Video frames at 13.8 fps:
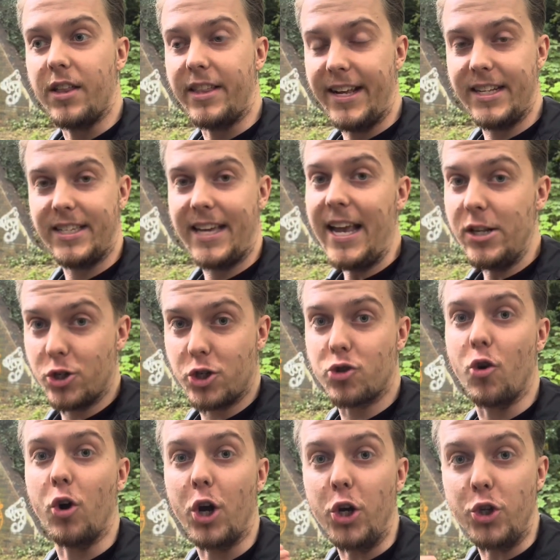It's getting
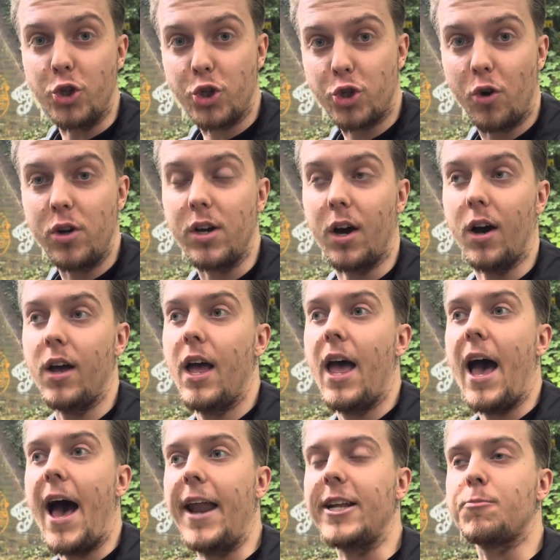stronger and stronger,
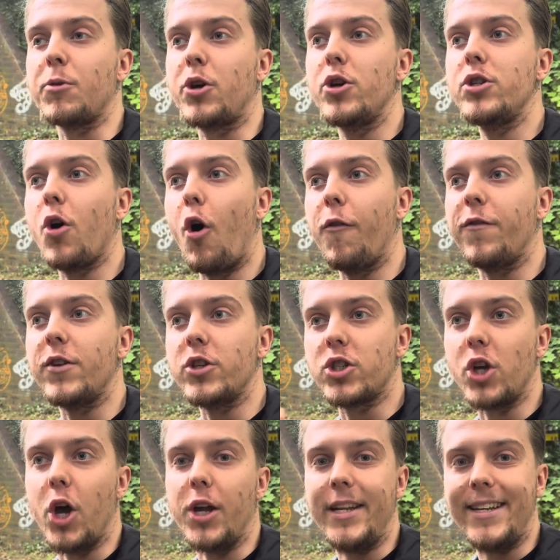and it's because of
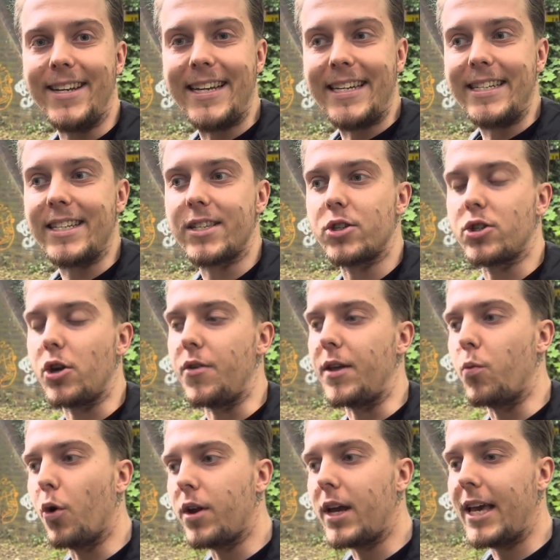certain needs. So they
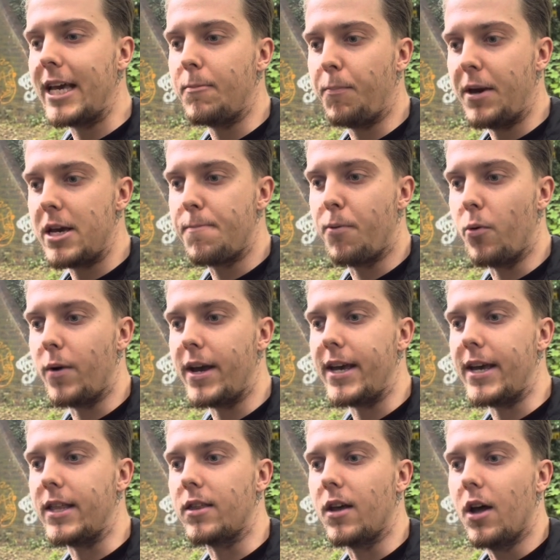want to keep people
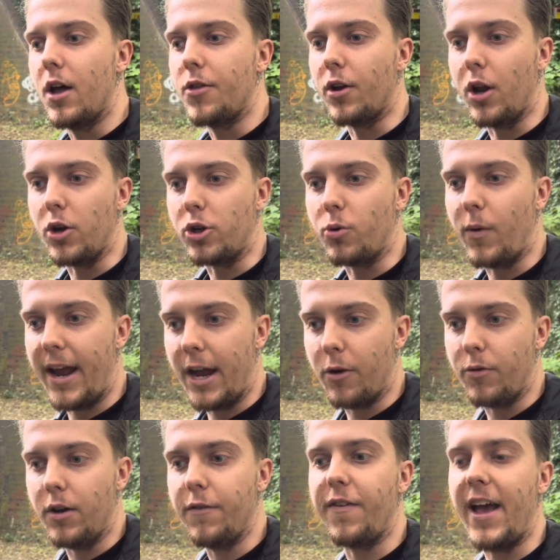in the local
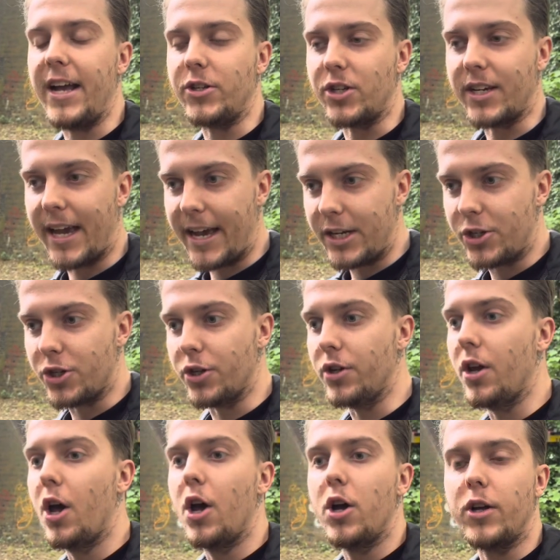area for education,
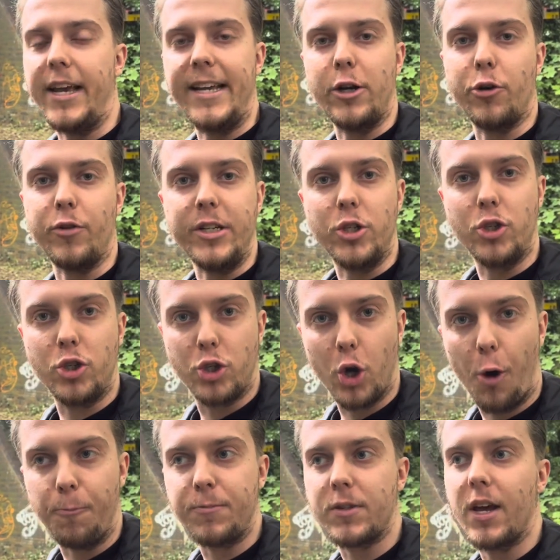increased
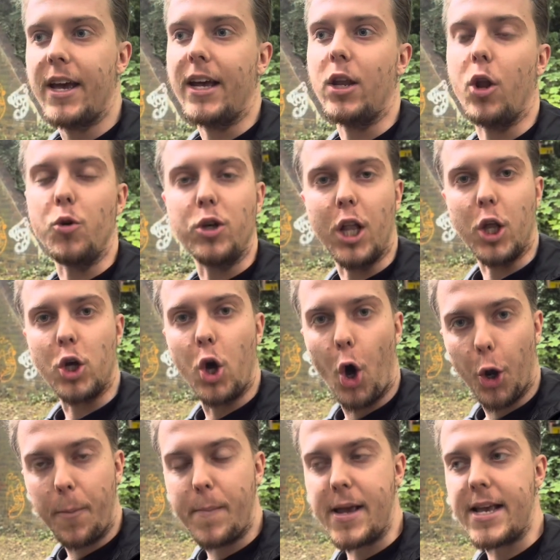jobs, local
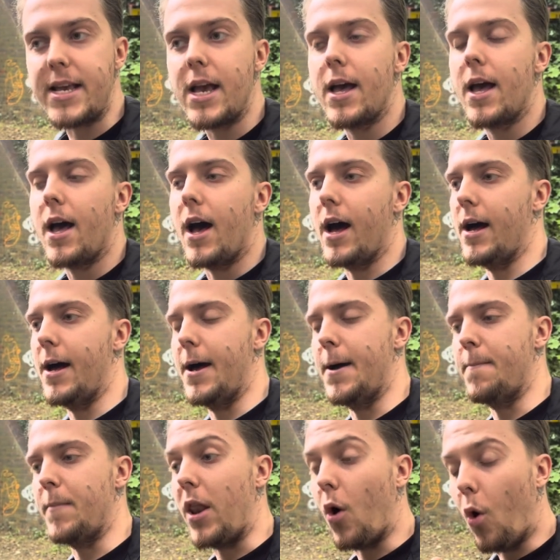economy,
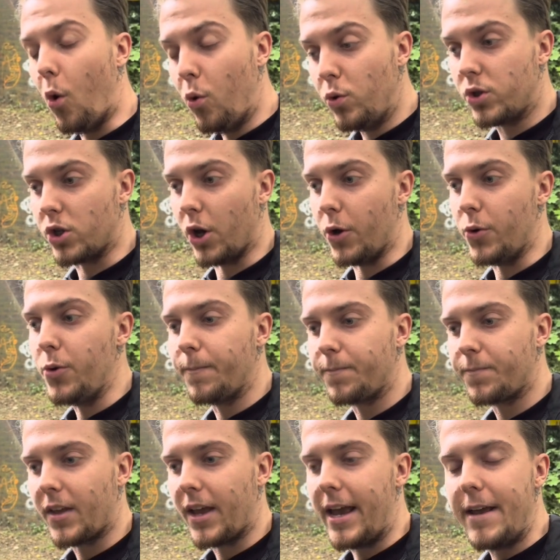and also
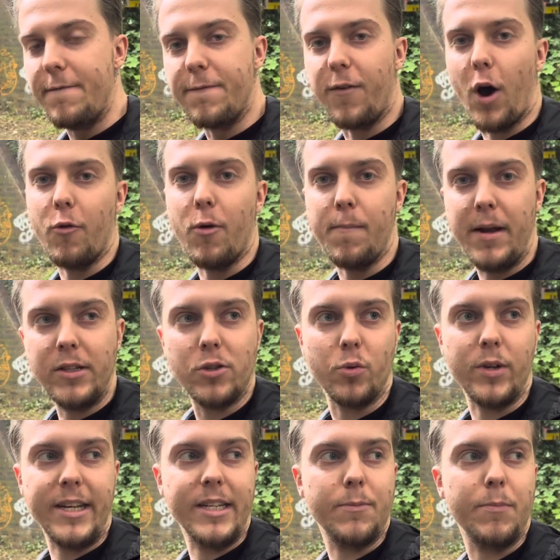environmental
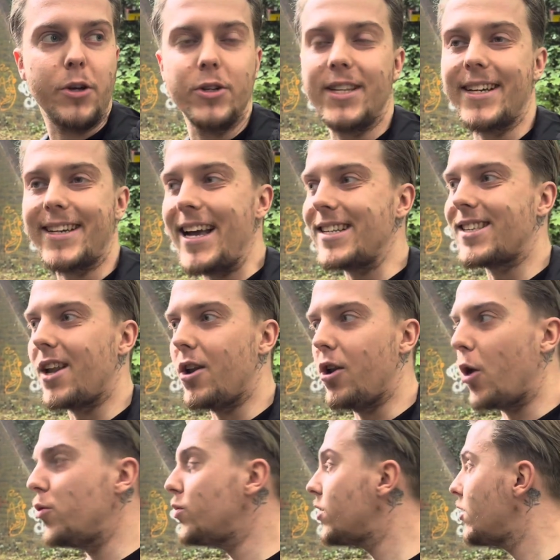needs, because it gets
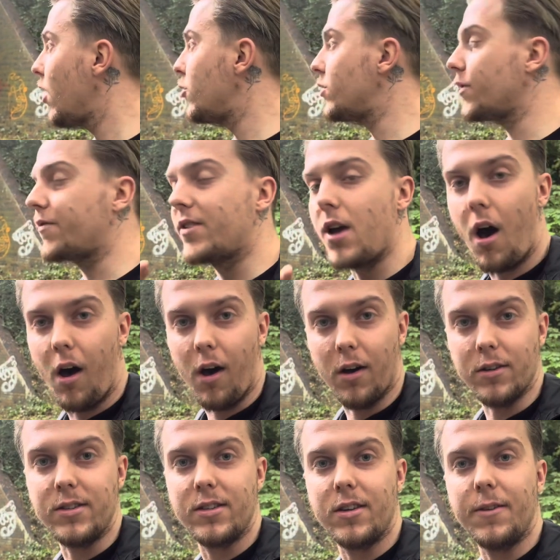loads and loads of
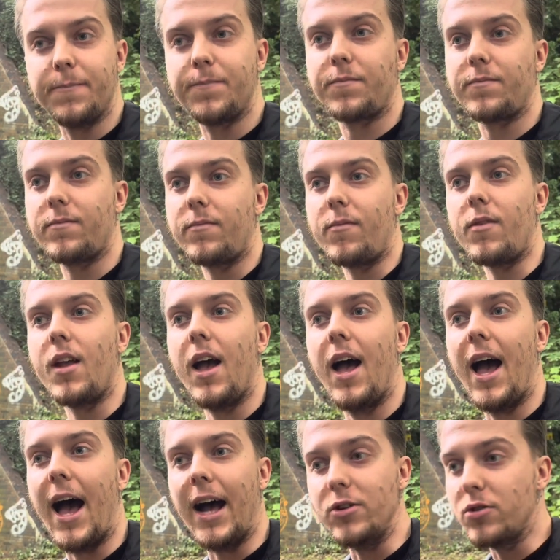cars
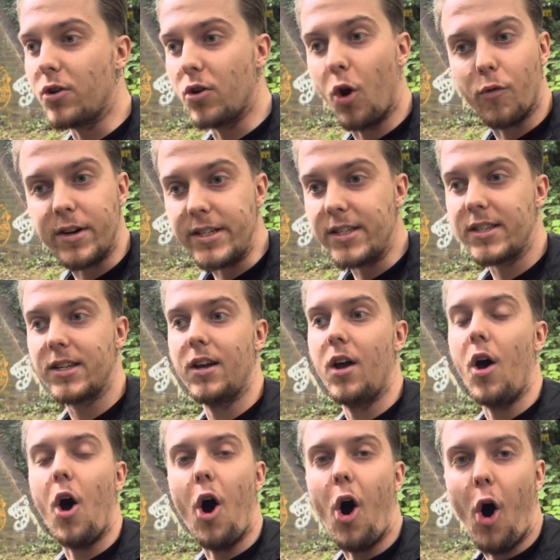and lorries
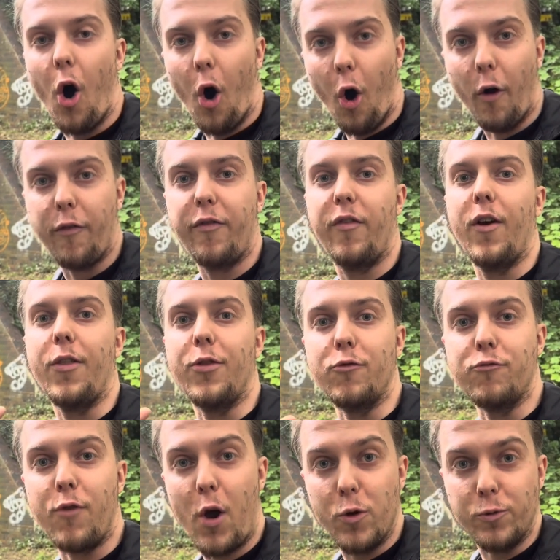off the
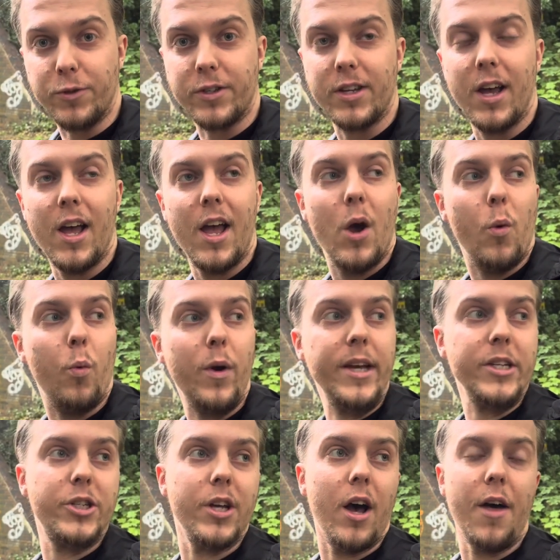roads.
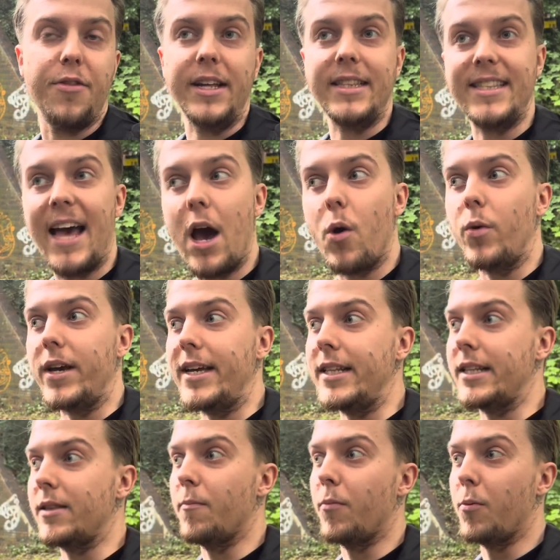Which I think now
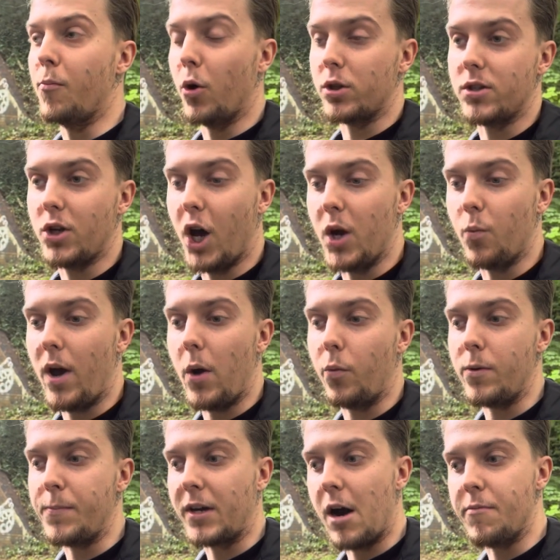in the modern time, where we're
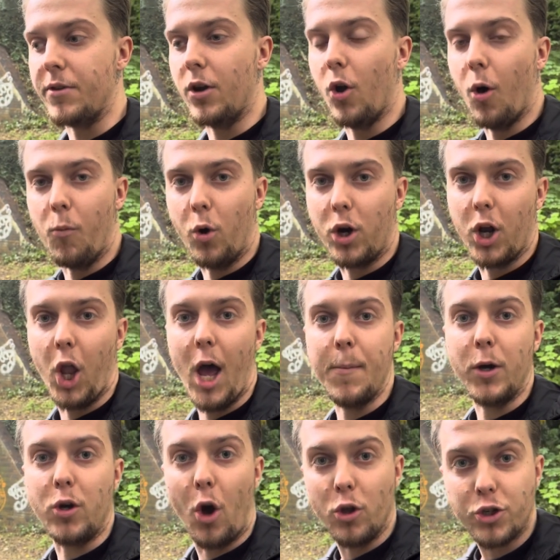becoming a lot more
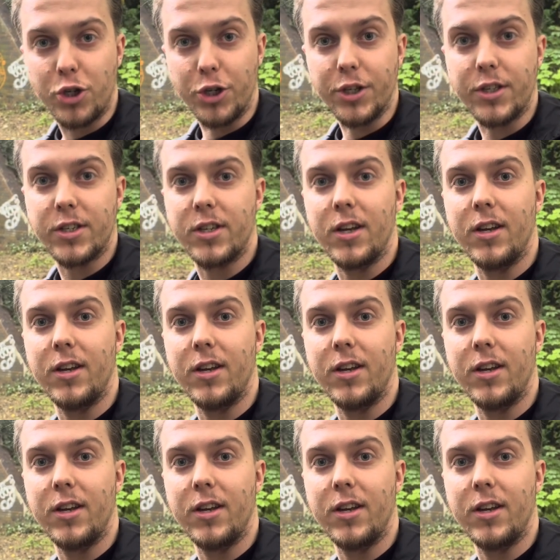climate conscious,